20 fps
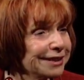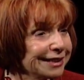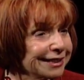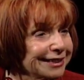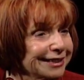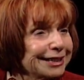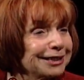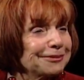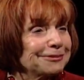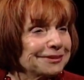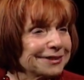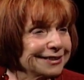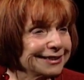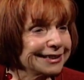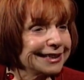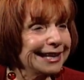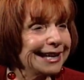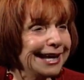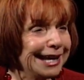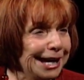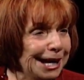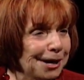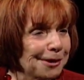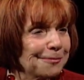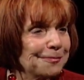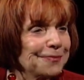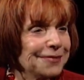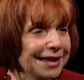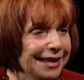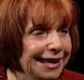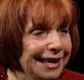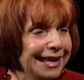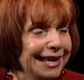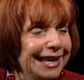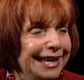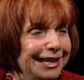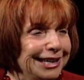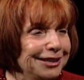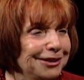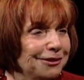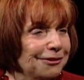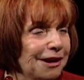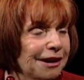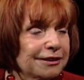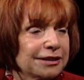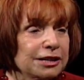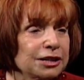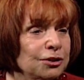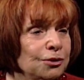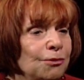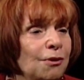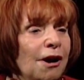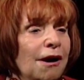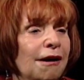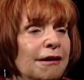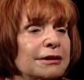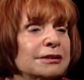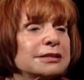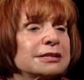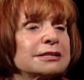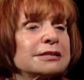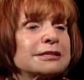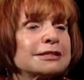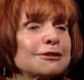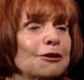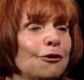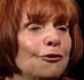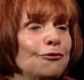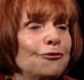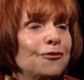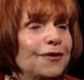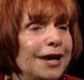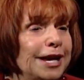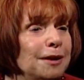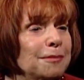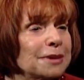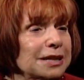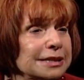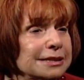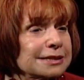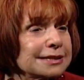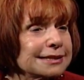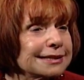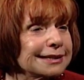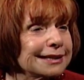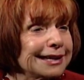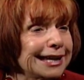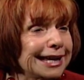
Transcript: I really, really am. You are so famous.